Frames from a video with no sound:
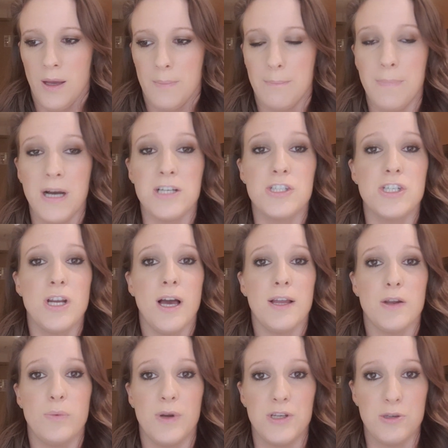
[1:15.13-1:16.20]
Much
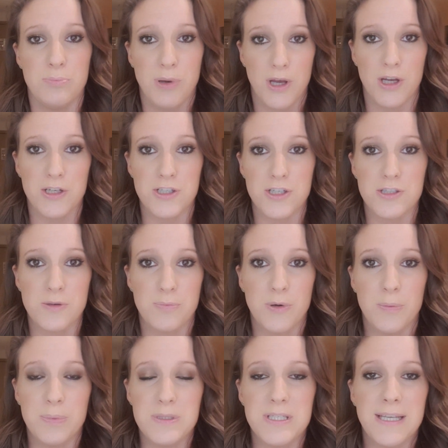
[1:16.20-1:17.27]
like when you purchase a
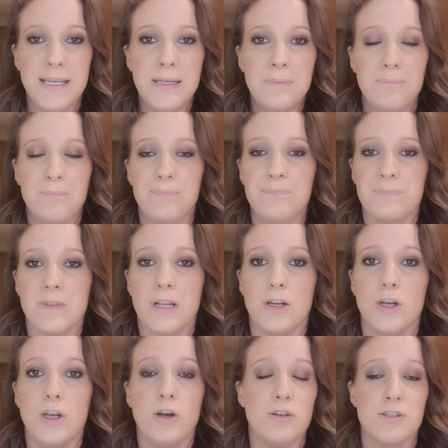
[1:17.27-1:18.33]
property,
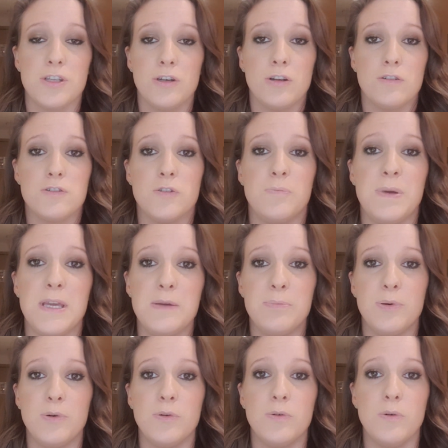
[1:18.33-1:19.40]
lots and lots of
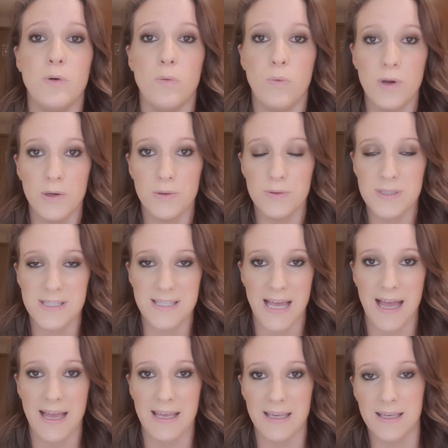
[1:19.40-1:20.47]
people will
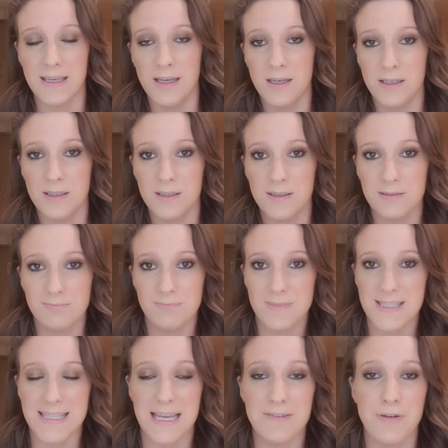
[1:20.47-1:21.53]
say,
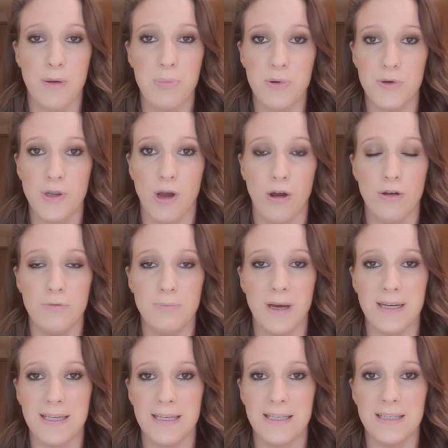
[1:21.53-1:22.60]
save up all your own
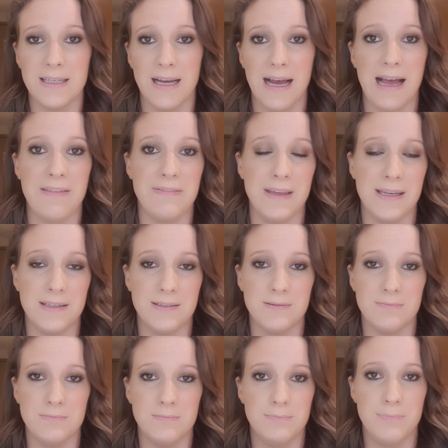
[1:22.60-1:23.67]
money and
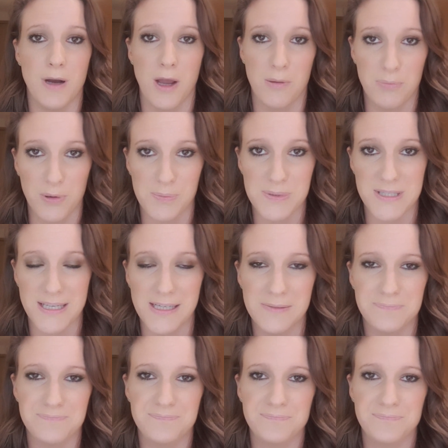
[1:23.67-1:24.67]
then buy a property.